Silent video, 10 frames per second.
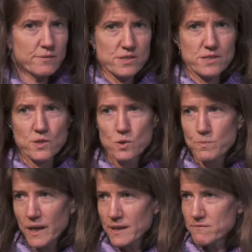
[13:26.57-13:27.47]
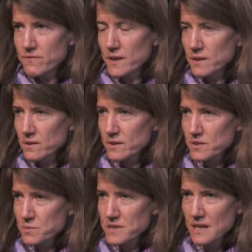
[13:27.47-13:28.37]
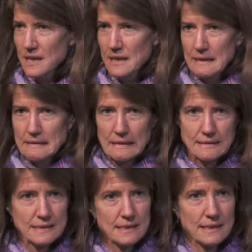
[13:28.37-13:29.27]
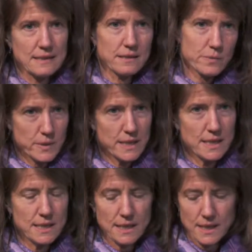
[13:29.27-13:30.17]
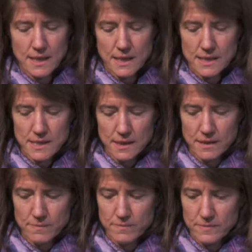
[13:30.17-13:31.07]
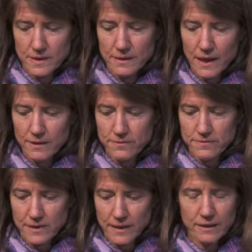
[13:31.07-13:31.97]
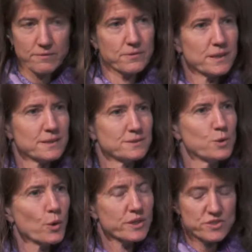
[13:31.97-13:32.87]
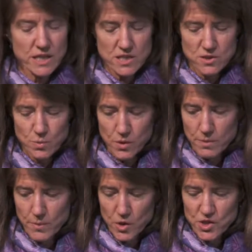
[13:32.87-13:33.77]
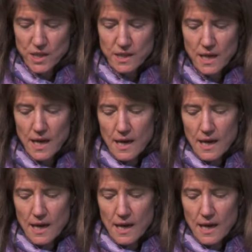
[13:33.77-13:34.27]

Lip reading: It was a new budding field. This was 1993, and a lot of new organizations were emerging,